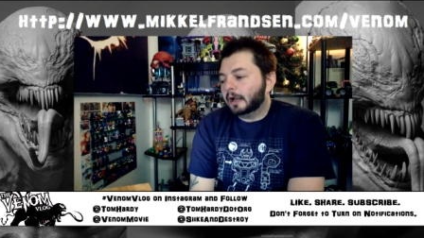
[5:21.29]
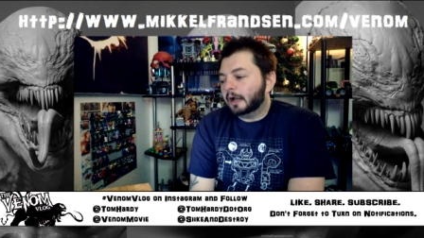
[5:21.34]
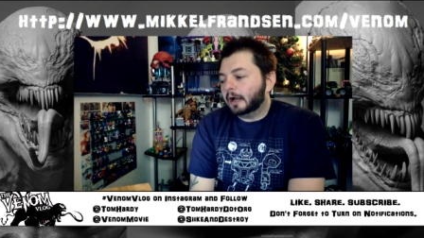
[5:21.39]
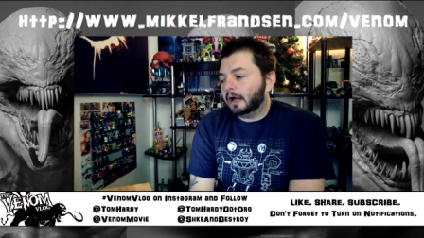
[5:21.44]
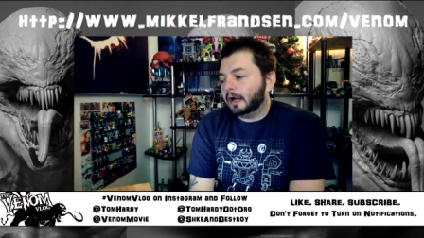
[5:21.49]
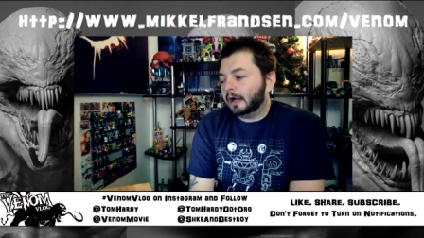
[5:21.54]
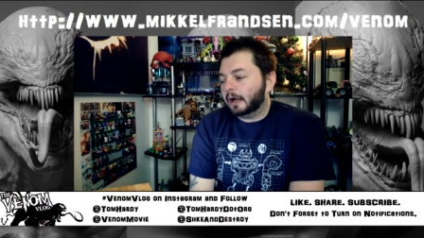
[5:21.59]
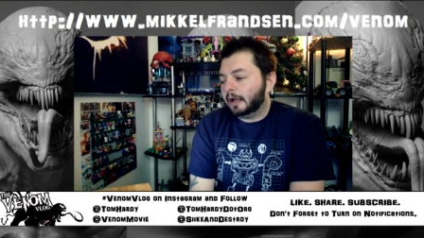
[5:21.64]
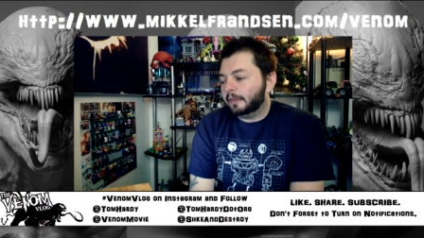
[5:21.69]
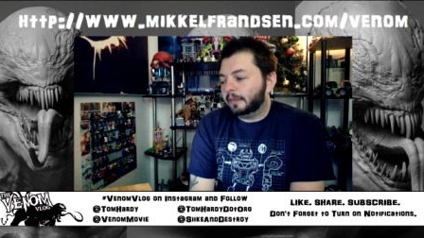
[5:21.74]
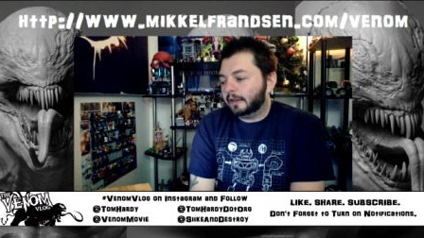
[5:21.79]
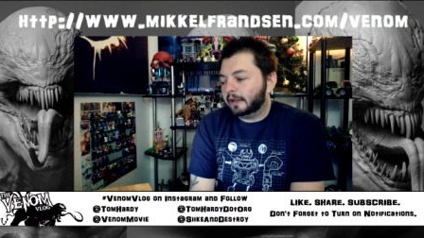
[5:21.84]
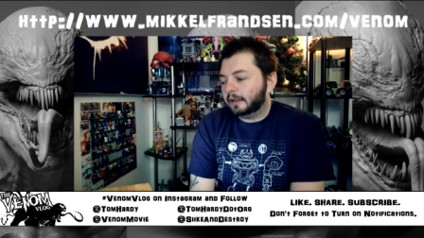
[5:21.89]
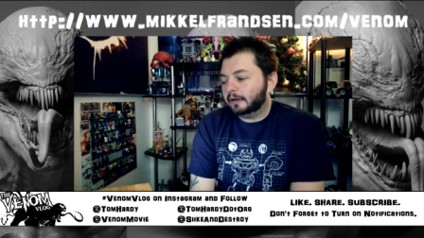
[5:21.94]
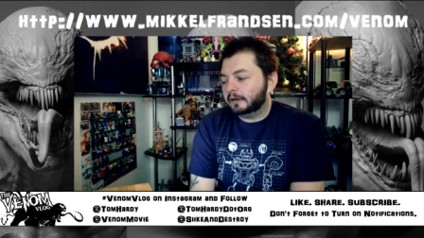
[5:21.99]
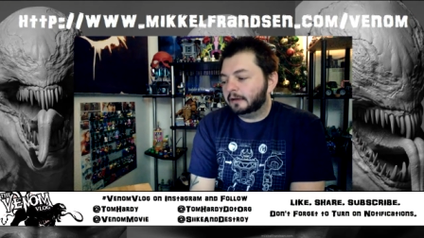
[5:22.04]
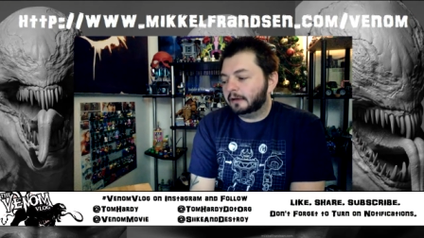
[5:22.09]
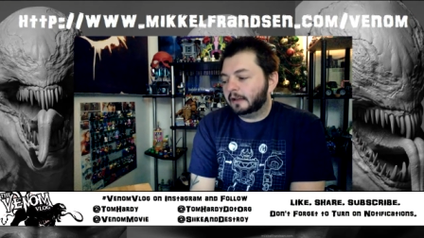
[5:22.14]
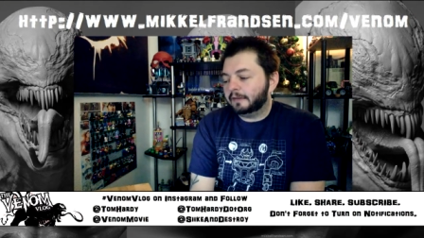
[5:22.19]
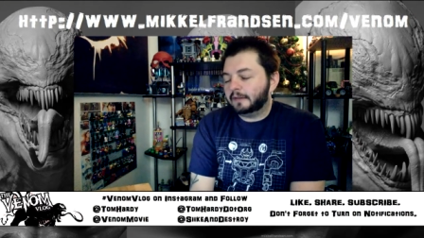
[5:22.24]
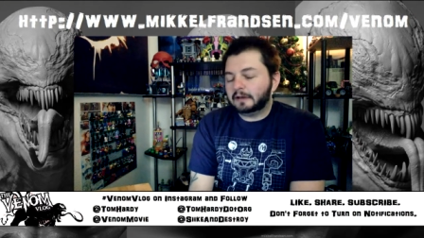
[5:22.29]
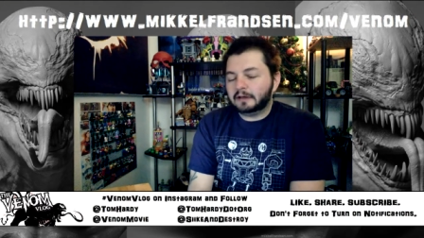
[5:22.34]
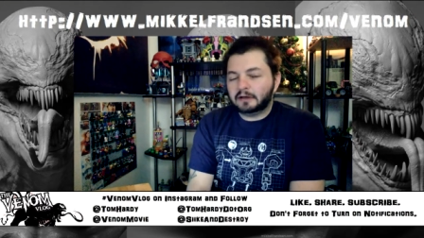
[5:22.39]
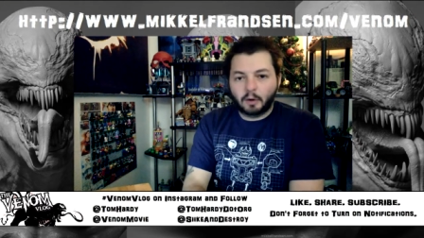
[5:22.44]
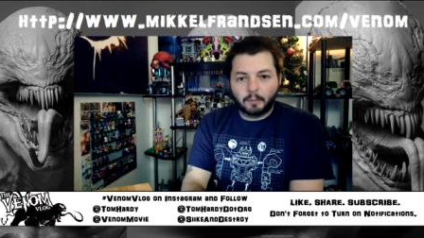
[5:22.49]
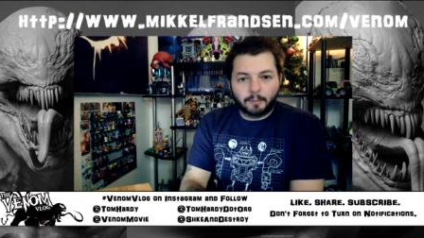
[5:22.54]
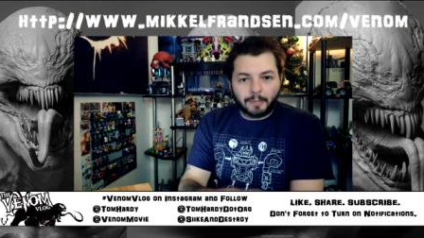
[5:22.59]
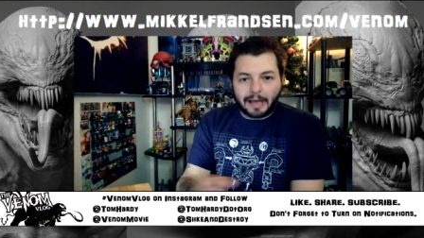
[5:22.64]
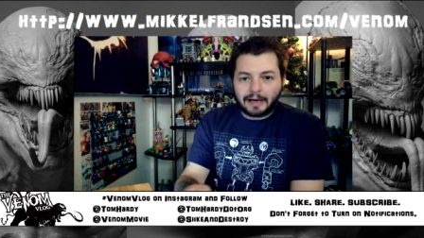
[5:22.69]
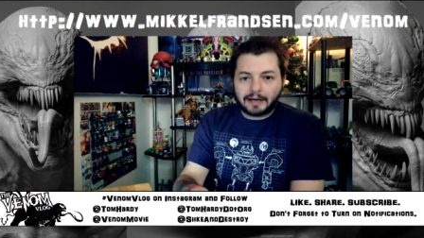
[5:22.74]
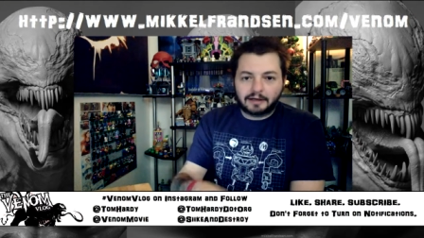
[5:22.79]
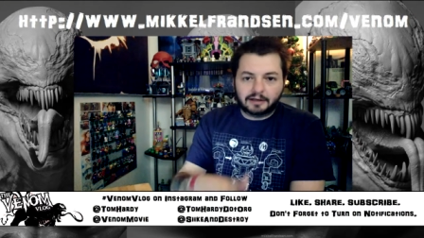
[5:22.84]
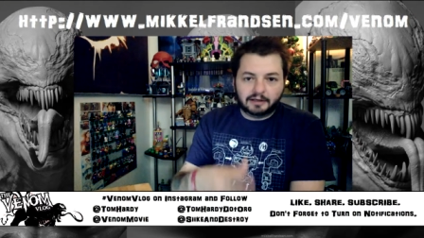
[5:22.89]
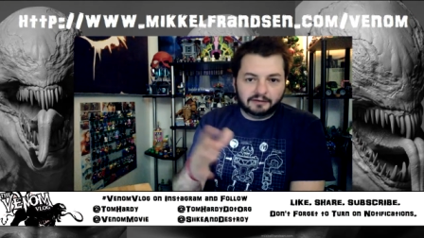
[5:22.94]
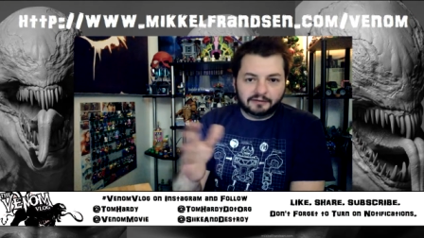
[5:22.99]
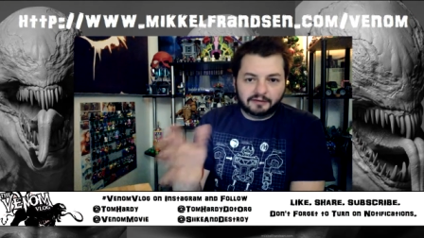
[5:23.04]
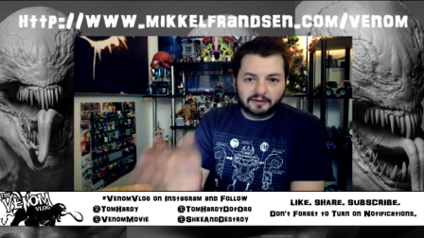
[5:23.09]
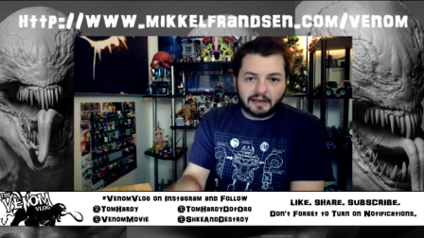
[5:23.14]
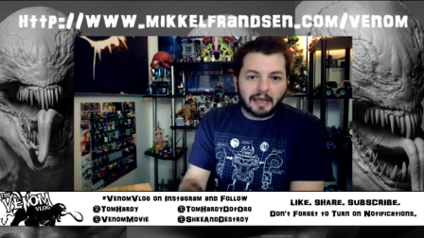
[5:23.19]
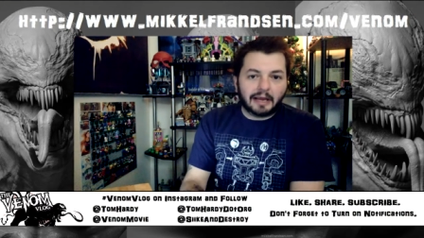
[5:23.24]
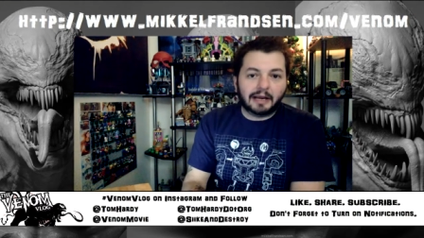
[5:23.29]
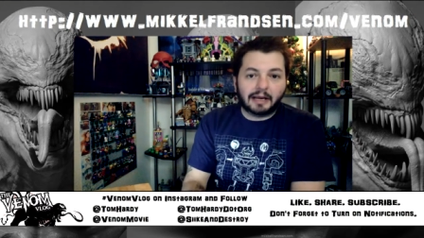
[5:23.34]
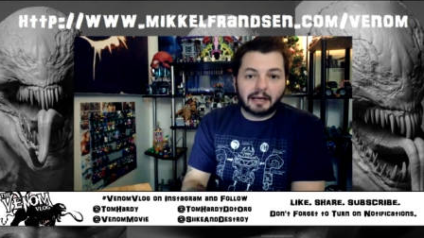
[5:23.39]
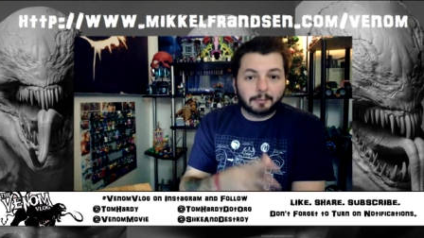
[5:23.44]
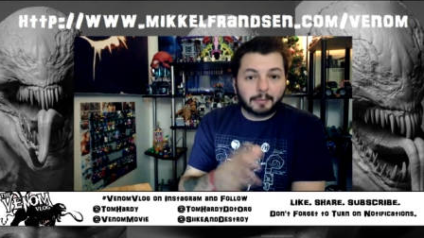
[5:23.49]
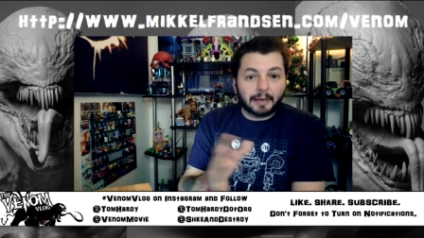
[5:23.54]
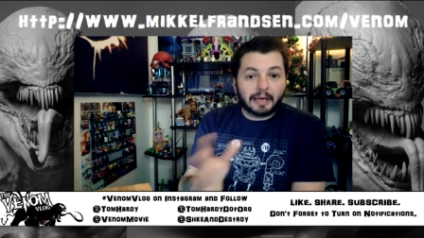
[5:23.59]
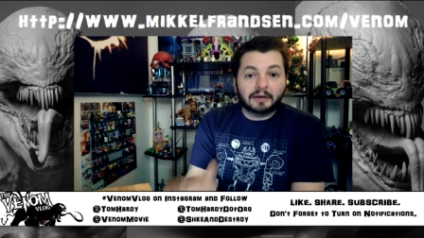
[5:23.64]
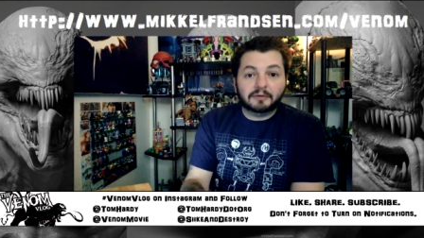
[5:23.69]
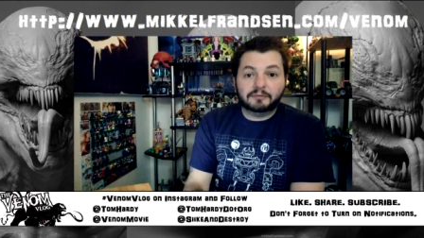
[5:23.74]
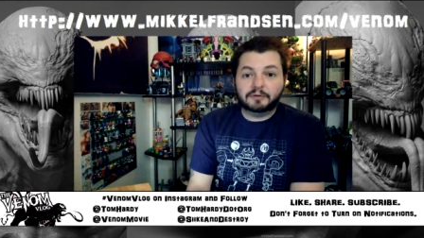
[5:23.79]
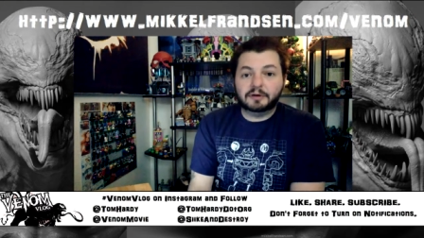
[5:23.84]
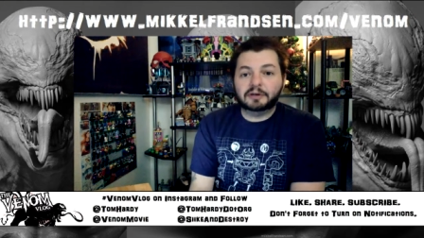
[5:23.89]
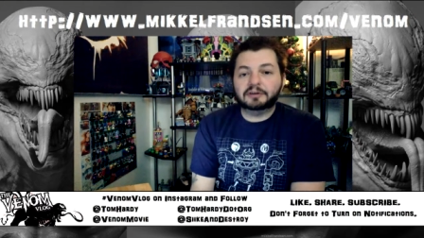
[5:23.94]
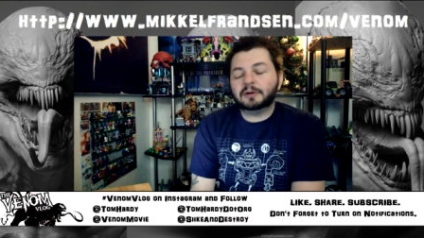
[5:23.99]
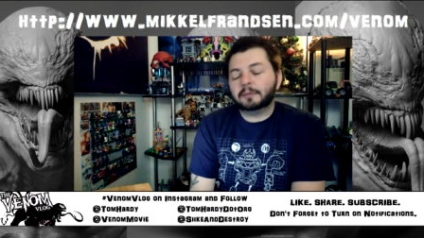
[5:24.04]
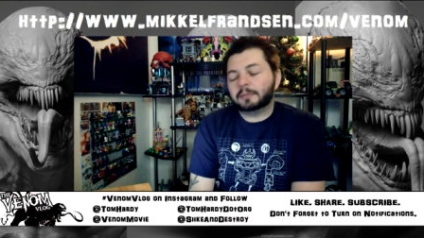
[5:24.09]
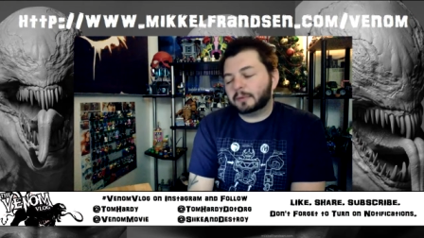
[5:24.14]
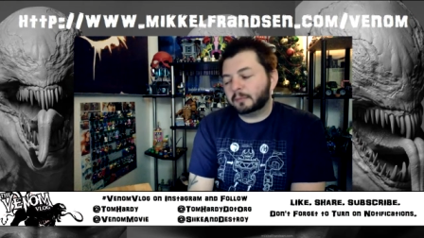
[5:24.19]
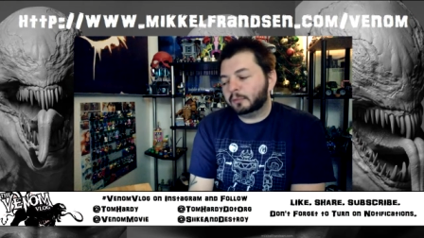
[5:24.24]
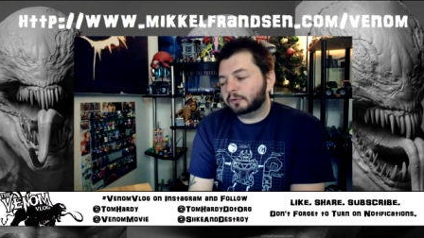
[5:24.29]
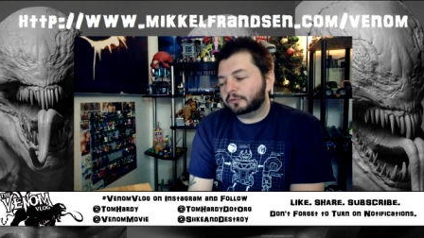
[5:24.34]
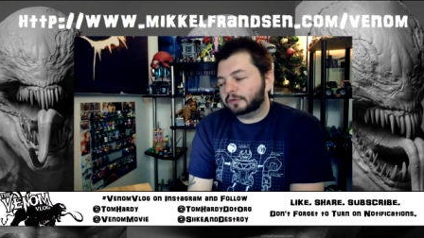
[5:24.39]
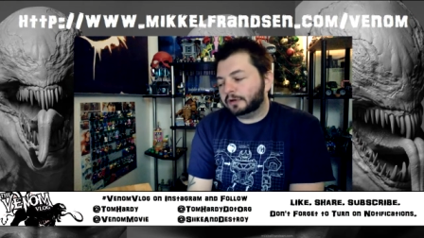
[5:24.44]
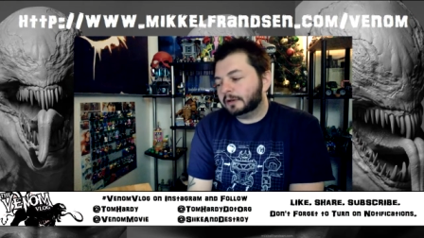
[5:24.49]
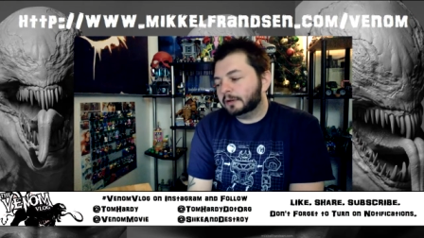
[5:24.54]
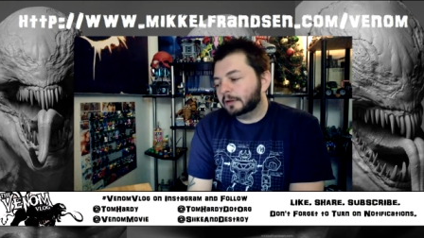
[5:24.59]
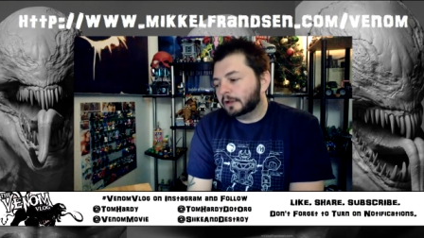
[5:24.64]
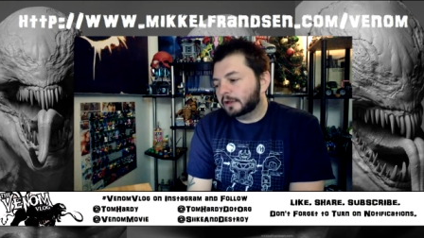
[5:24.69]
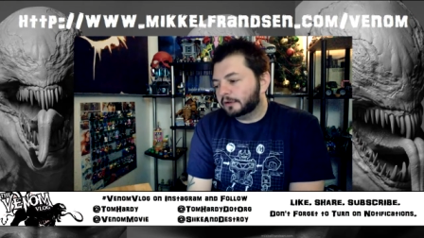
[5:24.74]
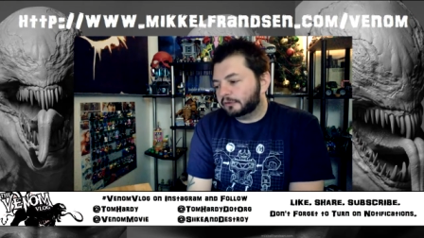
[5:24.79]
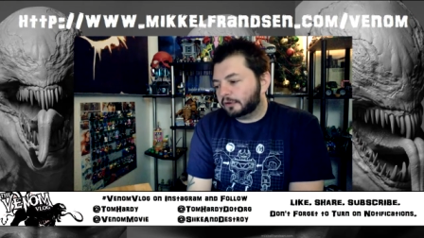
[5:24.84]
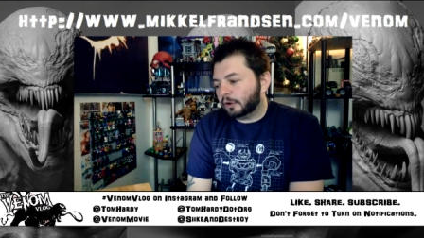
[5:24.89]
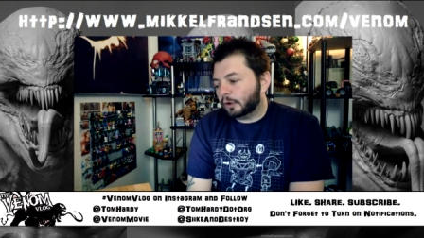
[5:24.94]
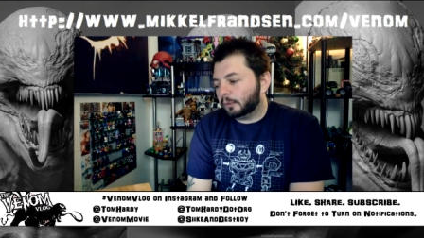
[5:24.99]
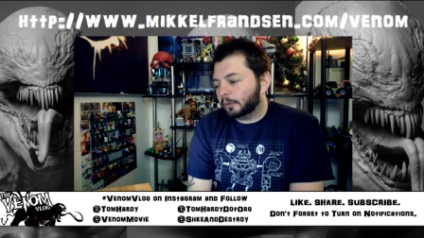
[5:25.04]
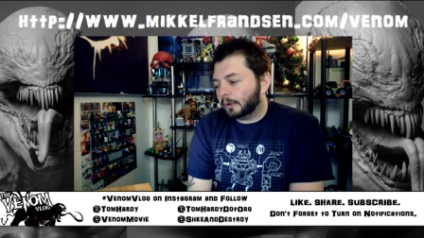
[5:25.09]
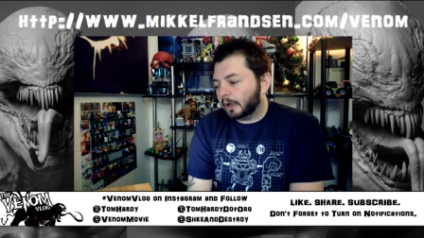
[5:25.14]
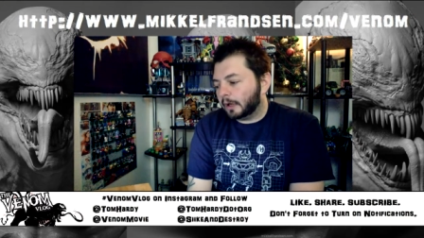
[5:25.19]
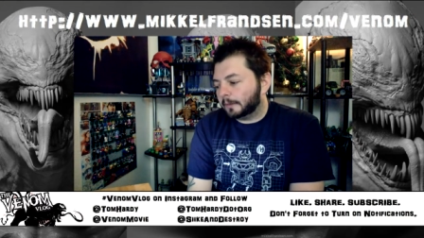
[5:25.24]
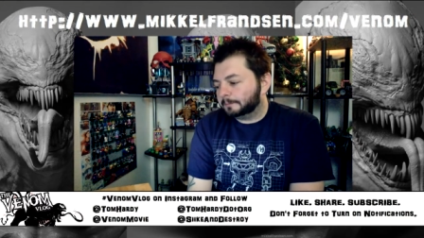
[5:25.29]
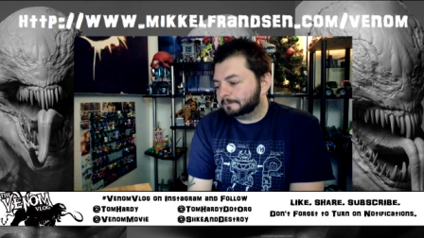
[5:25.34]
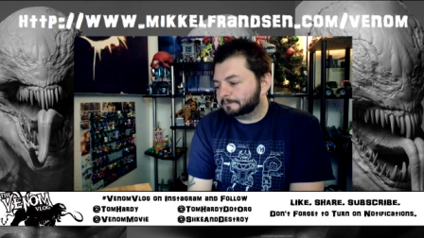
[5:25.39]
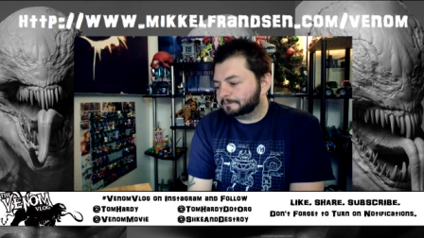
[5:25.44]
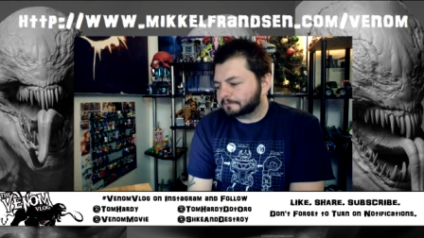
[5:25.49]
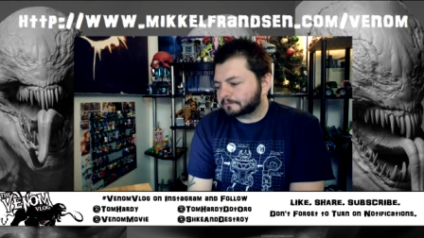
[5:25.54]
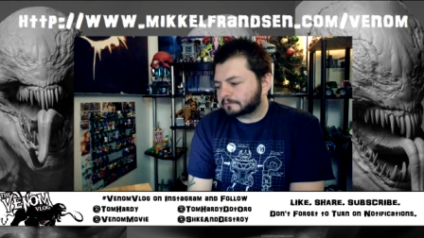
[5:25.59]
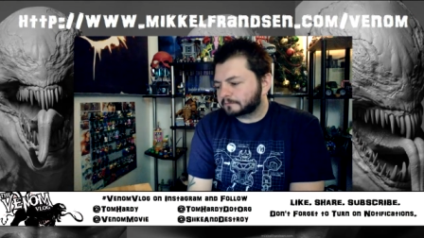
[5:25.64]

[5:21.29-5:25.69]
uh, and then, and then go back into the editing bay and finish up the movie. So, um,